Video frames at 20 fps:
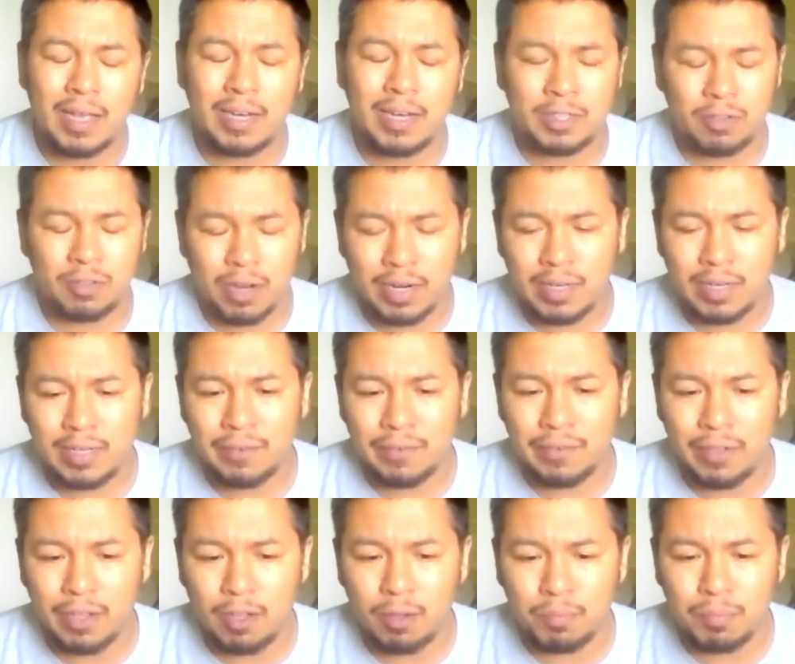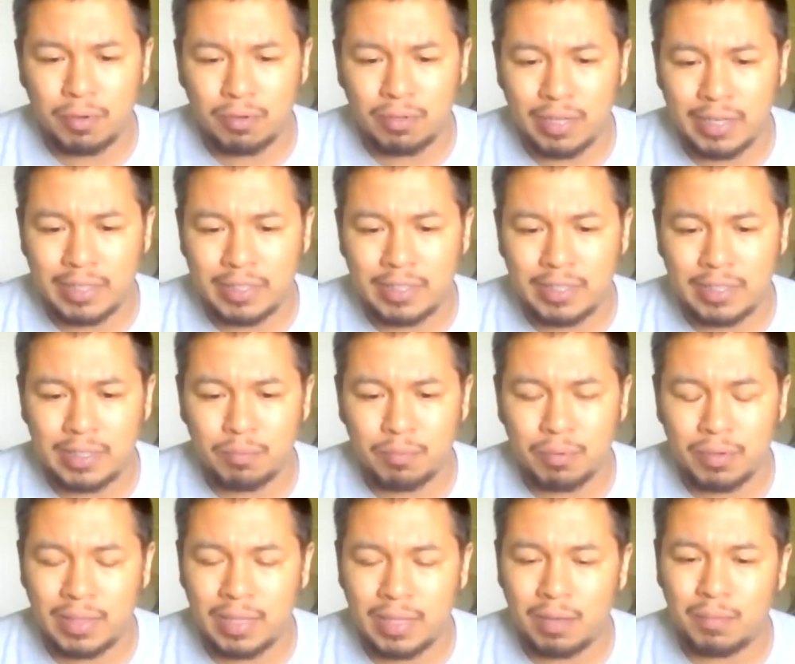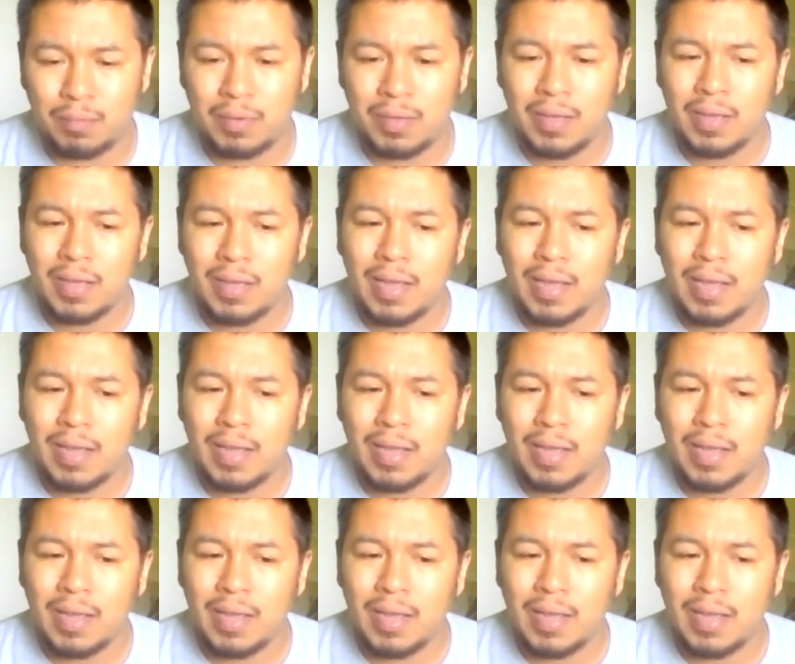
and try to develop a relationship with them